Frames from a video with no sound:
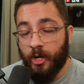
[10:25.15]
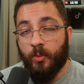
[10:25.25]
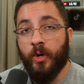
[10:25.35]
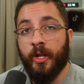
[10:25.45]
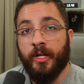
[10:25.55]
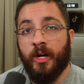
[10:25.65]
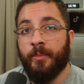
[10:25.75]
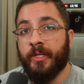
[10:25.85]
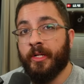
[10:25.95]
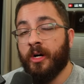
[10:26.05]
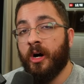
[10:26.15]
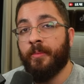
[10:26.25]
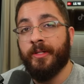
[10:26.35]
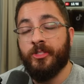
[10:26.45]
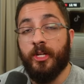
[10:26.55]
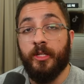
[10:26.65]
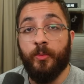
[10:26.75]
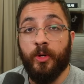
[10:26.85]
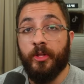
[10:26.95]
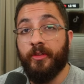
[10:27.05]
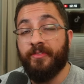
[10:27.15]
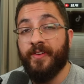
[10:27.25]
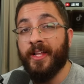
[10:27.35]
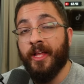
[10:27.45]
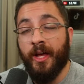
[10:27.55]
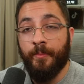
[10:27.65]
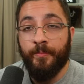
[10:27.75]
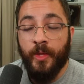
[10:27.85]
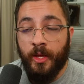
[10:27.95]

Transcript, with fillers: want to come in the comments and they want to defend him.